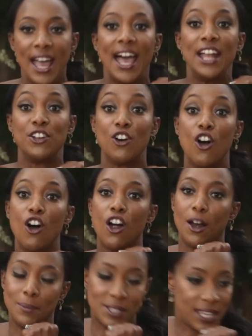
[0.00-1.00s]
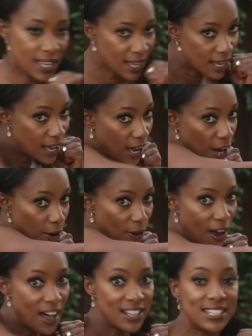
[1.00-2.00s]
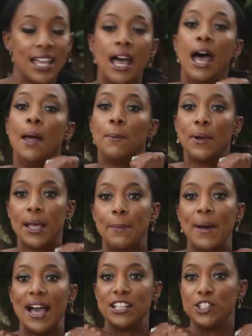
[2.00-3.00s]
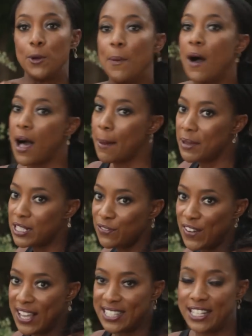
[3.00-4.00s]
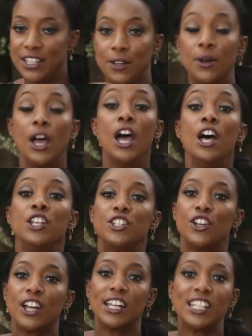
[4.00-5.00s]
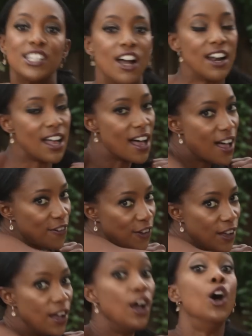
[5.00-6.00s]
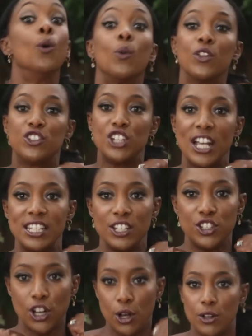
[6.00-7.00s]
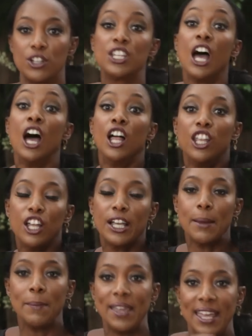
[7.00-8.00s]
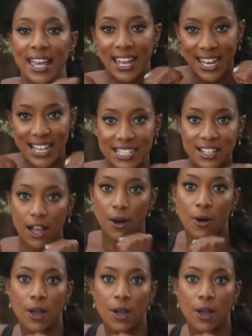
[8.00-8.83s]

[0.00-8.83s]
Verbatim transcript: and your arms. Cross, bring it back. So your palm is facing you. So you're gonna start off with just the shoulders. Look at me. Let's go.